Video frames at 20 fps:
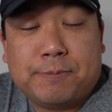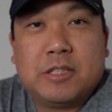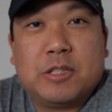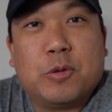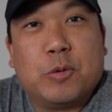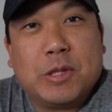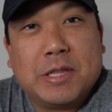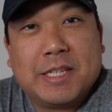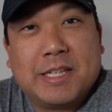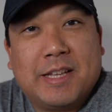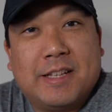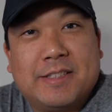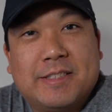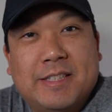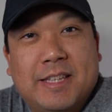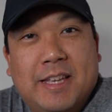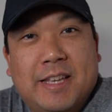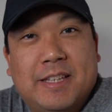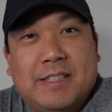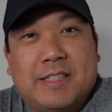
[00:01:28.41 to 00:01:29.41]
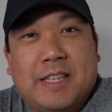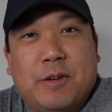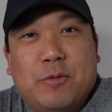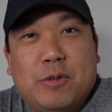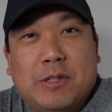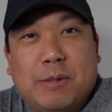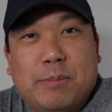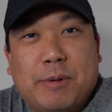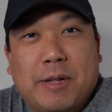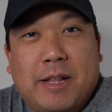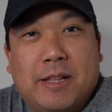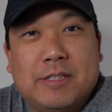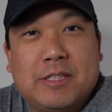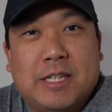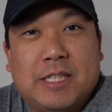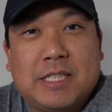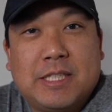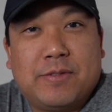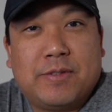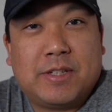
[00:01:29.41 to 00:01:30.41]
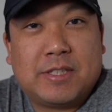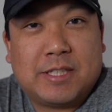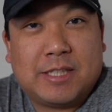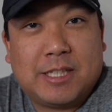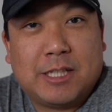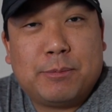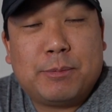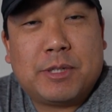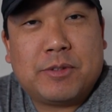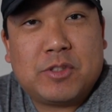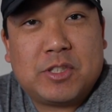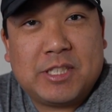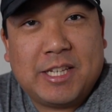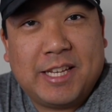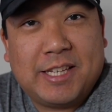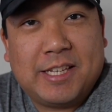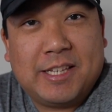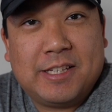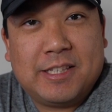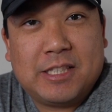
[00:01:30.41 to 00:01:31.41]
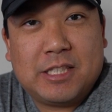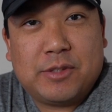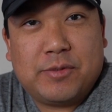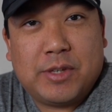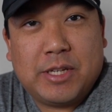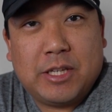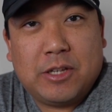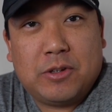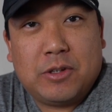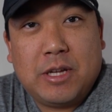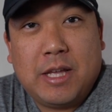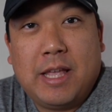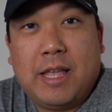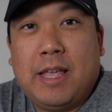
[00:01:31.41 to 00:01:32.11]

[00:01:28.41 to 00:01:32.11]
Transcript: So one thing I'll say is I will apologize if there's a little bit of shaking in this video.